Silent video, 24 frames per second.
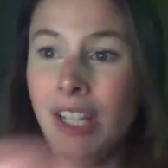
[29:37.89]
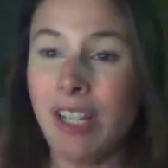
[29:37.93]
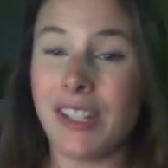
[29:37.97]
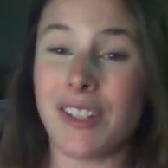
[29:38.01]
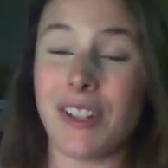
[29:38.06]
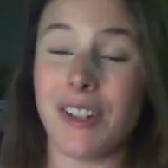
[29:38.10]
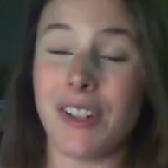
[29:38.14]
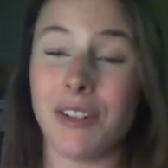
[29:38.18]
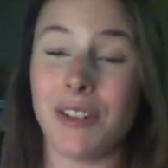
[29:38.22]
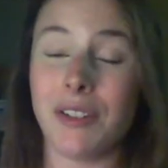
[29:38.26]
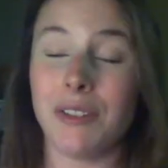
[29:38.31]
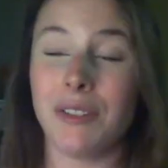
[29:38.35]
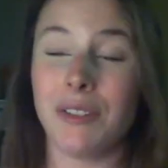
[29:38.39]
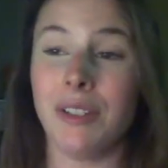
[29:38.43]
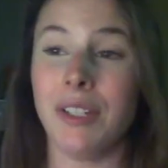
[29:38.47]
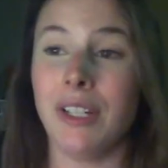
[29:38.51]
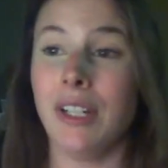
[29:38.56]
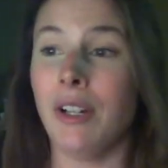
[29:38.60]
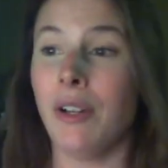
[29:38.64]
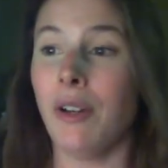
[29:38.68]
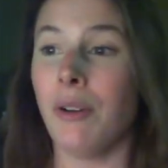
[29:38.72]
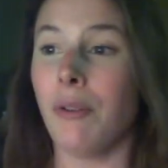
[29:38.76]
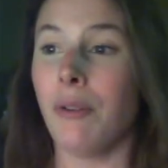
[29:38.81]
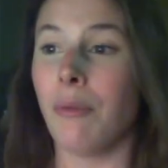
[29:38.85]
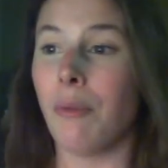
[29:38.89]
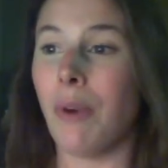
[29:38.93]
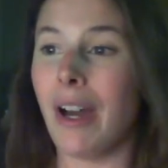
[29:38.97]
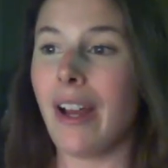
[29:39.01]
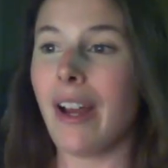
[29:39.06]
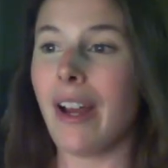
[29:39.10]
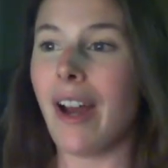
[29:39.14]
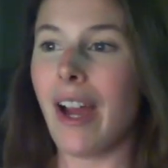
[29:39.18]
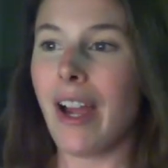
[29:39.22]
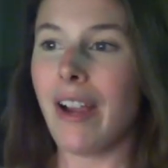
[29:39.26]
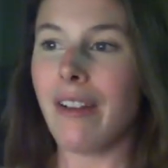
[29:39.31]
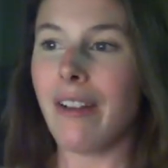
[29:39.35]
So what
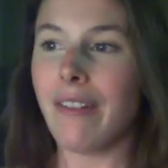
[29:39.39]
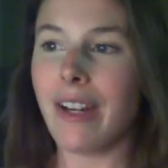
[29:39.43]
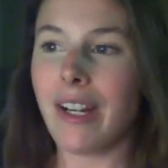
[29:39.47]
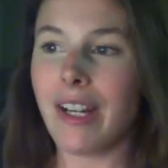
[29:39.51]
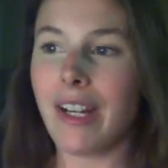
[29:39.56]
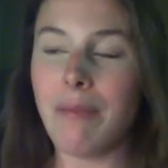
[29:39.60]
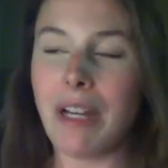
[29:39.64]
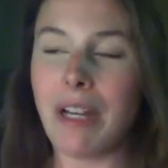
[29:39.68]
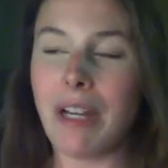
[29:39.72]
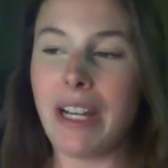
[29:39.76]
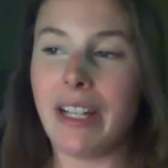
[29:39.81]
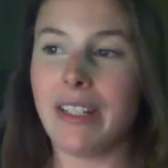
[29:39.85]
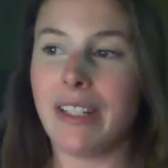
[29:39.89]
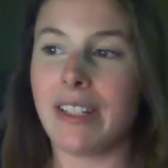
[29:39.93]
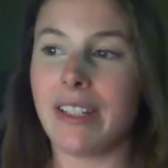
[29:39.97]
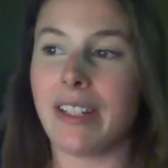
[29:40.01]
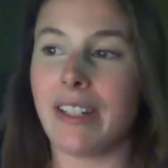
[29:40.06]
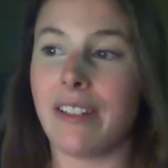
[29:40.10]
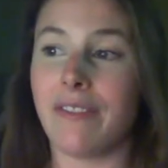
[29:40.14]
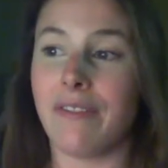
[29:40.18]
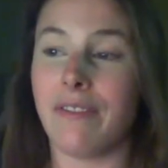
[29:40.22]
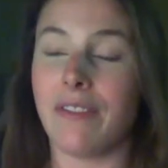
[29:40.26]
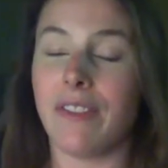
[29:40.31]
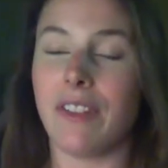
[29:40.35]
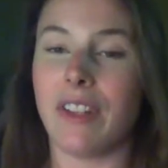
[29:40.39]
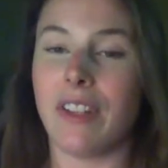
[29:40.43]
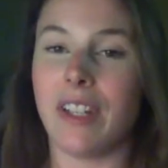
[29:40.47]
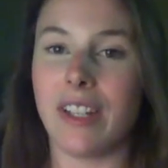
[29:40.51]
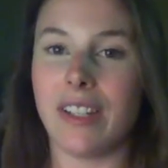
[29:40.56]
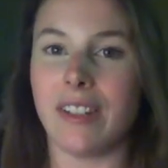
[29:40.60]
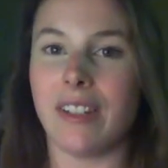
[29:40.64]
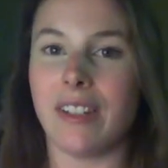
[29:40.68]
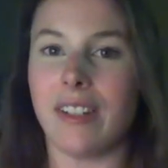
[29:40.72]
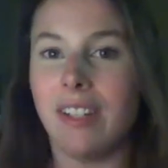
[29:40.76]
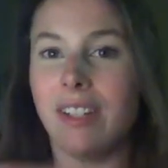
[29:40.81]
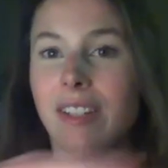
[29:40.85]
I recommend is, if
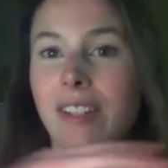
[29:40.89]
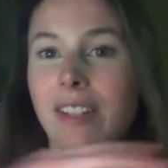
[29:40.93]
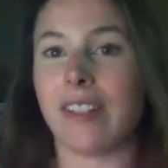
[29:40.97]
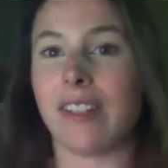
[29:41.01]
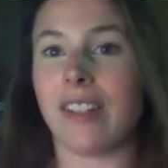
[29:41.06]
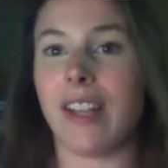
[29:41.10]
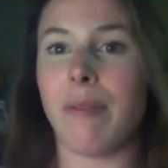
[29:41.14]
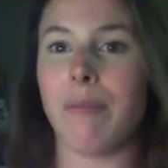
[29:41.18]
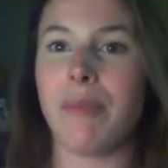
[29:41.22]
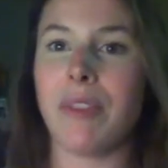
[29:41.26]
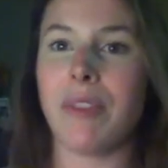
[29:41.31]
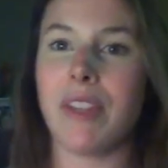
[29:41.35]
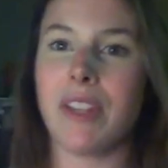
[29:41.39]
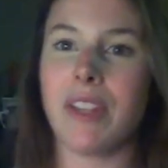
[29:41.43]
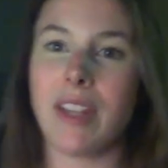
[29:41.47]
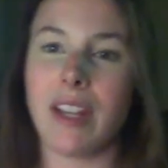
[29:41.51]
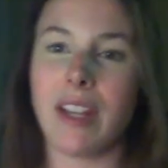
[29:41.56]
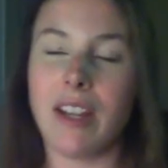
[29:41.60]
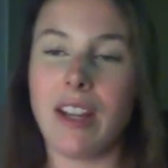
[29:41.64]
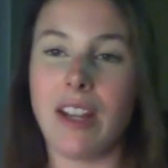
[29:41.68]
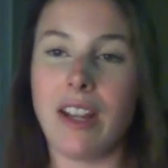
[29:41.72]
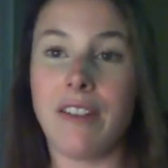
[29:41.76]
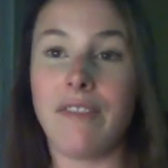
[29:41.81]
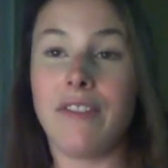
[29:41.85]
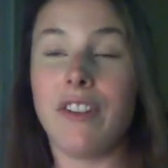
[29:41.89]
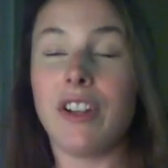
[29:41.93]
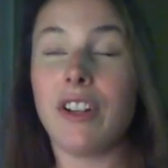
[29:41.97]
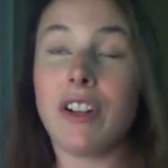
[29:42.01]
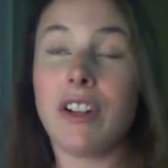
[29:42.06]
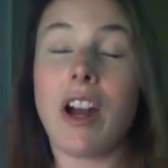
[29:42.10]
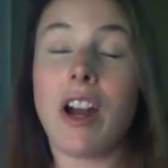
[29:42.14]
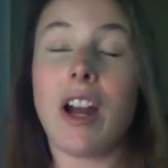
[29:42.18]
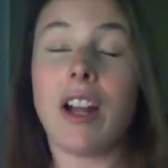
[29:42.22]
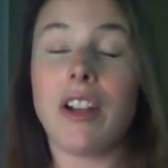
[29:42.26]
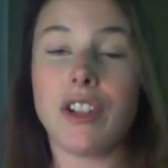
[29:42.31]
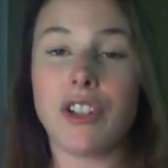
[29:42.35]
this is something that, if you're
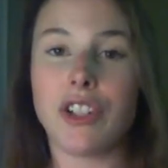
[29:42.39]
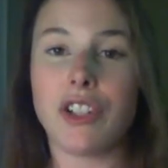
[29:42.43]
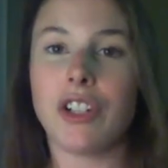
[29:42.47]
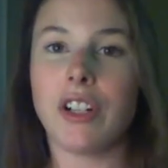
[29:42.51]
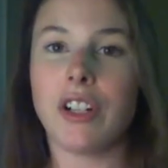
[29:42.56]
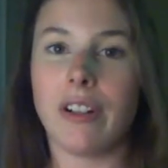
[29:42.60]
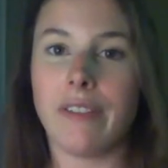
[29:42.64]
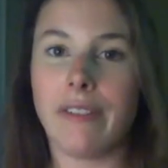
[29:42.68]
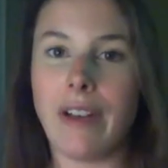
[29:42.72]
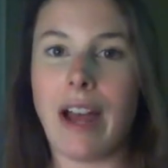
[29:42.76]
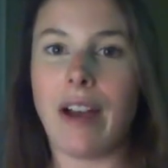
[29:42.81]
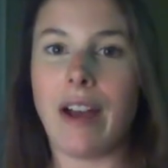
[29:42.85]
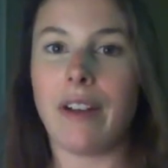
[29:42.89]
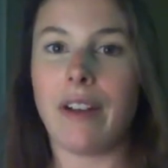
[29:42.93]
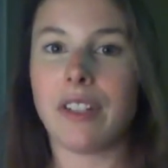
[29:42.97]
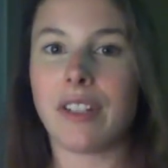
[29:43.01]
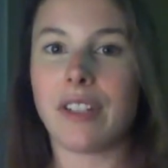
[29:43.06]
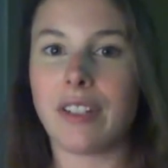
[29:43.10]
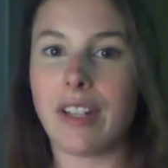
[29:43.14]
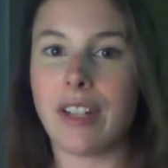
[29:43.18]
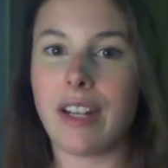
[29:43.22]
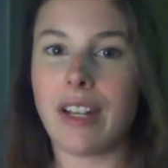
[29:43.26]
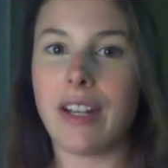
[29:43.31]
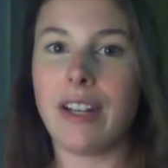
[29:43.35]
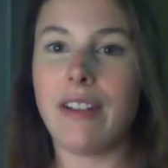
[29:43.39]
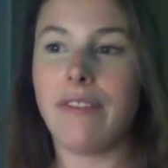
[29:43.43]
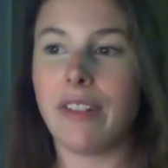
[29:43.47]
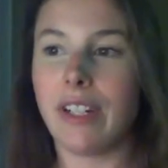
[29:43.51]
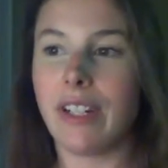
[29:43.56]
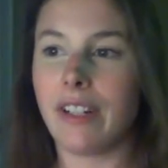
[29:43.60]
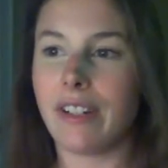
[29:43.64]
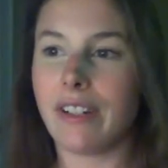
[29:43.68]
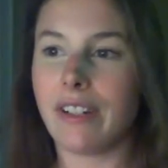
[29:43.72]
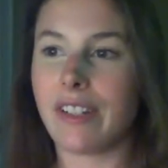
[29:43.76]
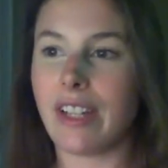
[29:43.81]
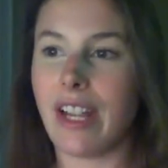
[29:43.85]
not sure of how to study for
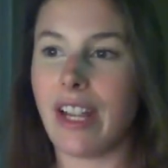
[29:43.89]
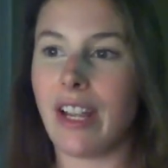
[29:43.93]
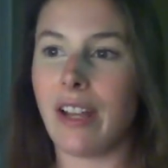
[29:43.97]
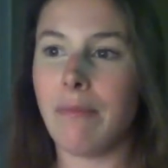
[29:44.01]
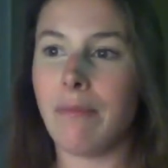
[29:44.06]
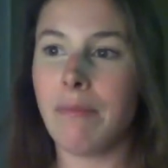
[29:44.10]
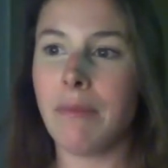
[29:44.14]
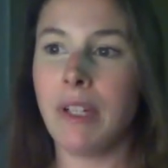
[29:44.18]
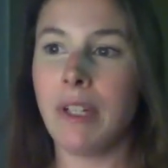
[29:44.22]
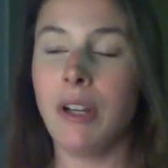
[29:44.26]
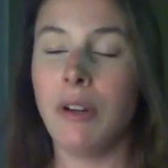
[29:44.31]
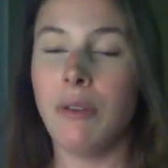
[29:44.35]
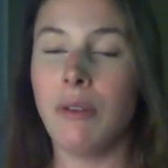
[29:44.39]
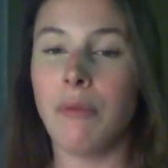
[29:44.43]
your exam,